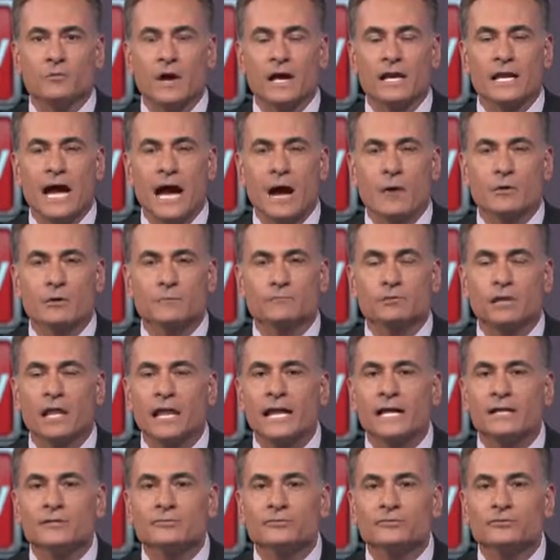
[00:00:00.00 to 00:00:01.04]
Dwight Howard
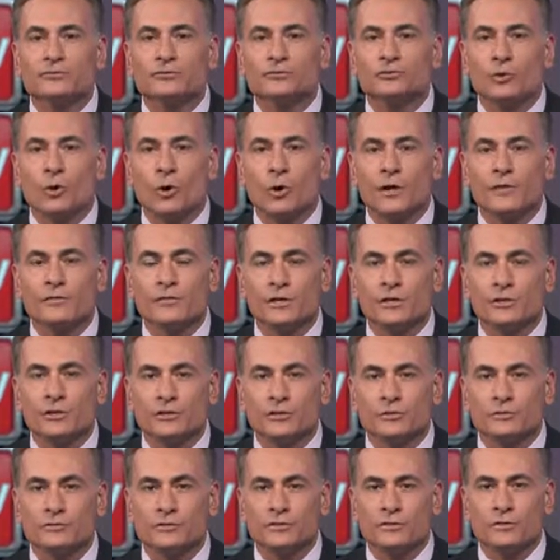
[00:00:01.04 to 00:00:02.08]
plans to join the
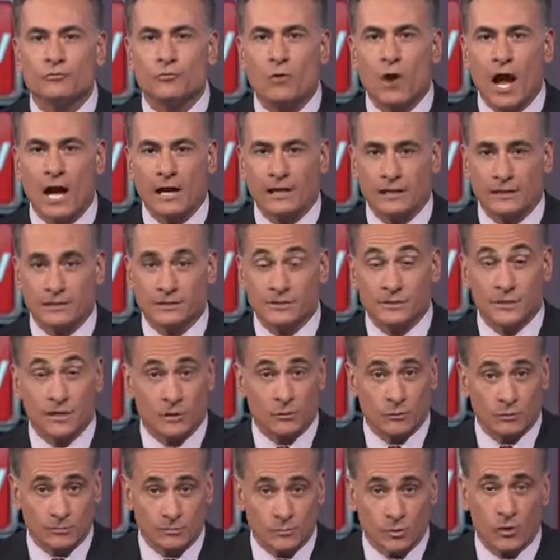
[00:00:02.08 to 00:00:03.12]
Houston Rockets.
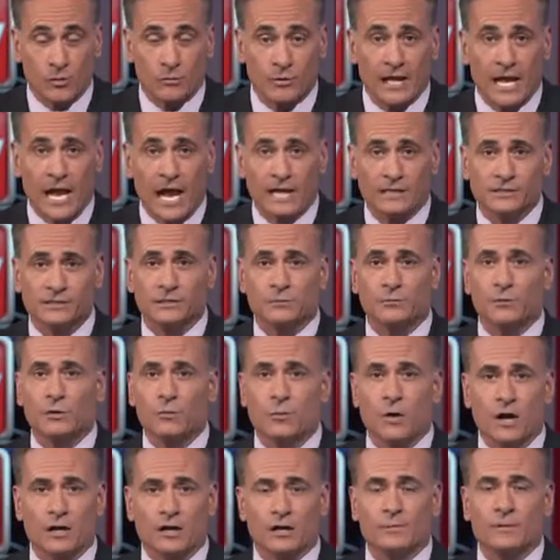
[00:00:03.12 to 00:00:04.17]
Here with more reaction, we
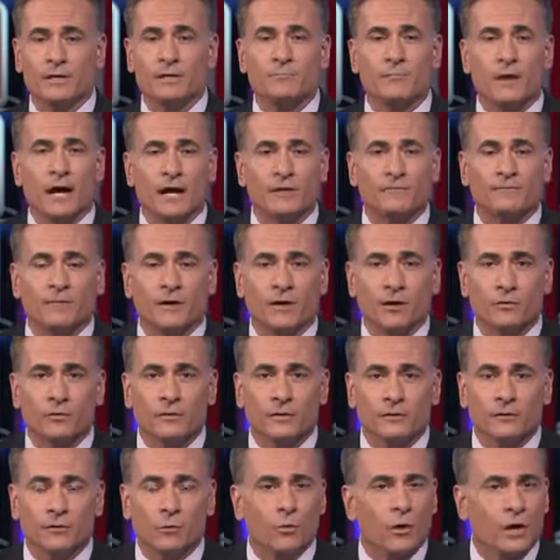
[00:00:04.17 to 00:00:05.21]
welcome in by
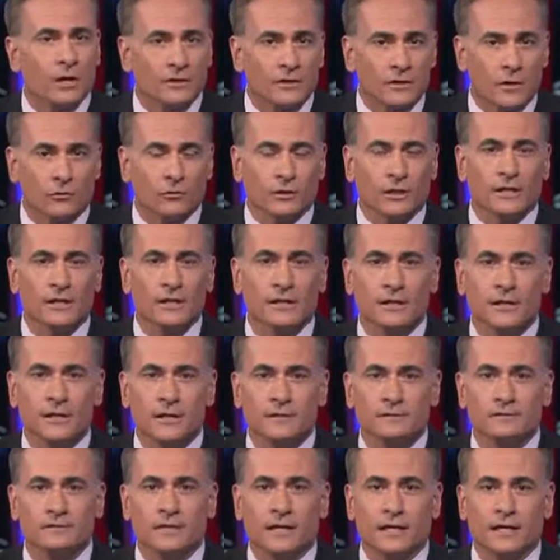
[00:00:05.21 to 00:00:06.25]
phone the one and only
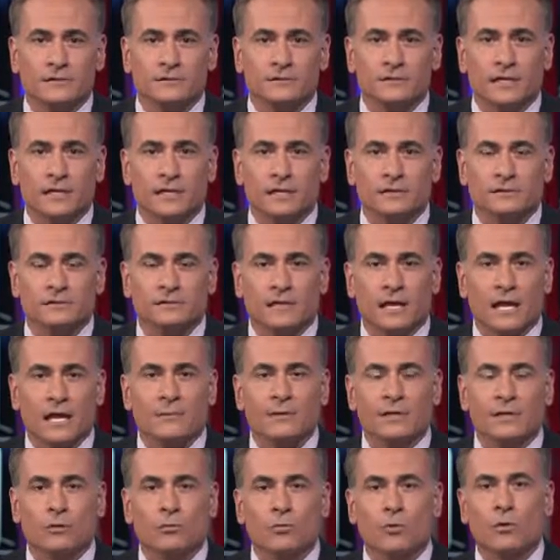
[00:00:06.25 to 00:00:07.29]
TNT's
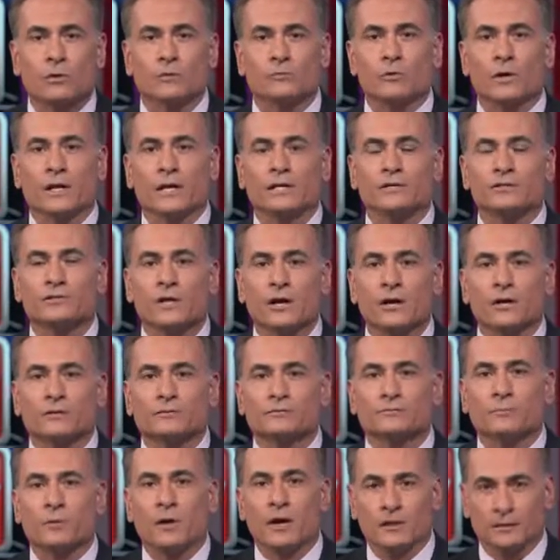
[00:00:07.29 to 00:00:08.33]
Emmy Award-winning
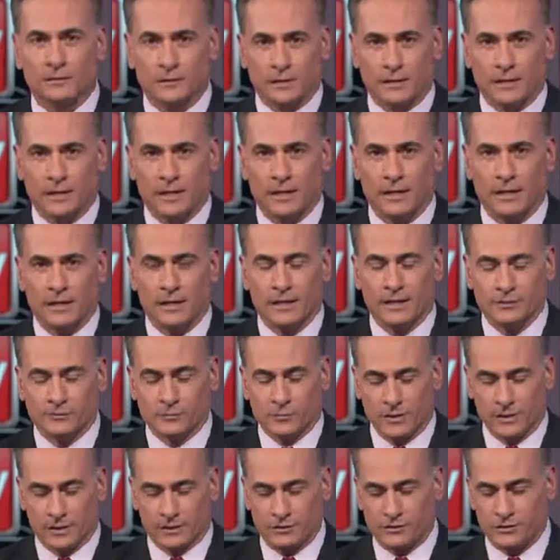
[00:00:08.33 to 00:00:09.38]
Charles Barkley is
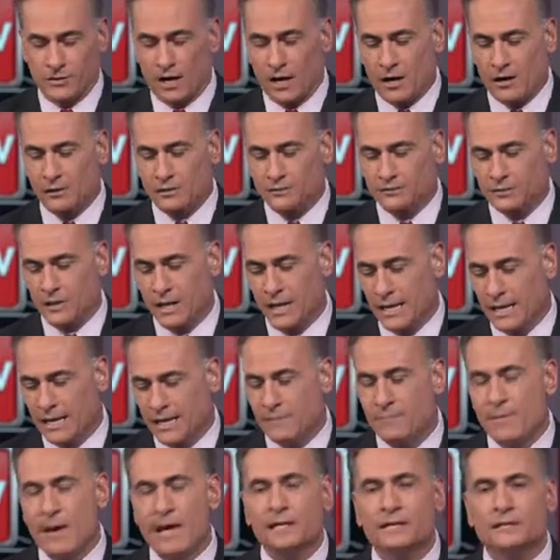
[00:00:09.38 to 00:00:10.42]
with us. Charles,
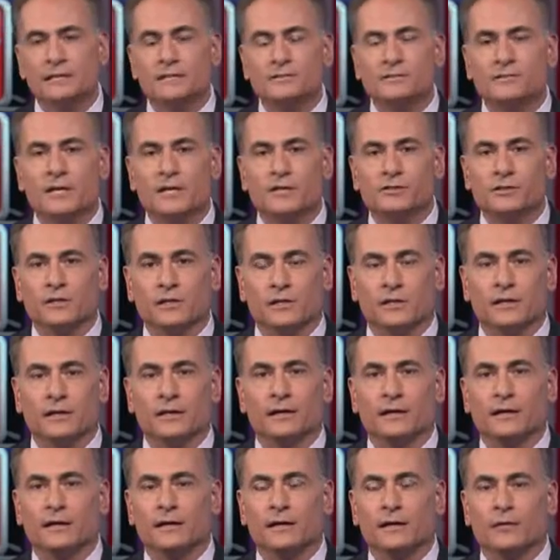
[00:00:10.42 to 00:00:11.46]
he made a decision.
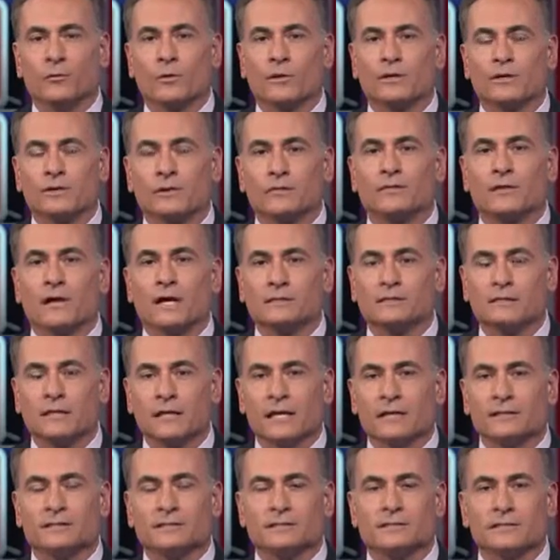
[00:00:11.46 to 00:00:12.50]
What are your thoughts on
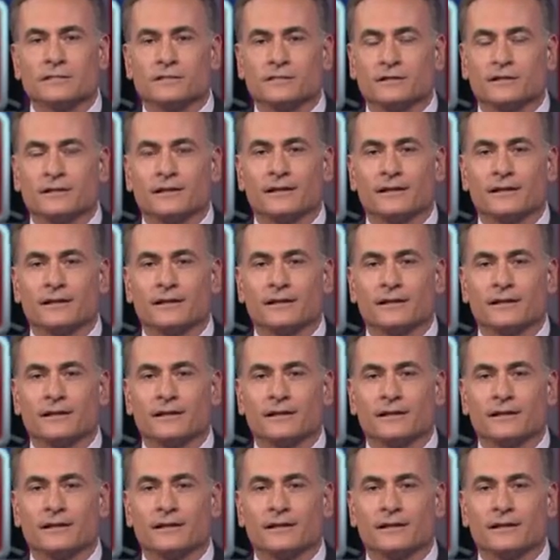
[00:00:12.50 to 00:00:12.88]
that decision?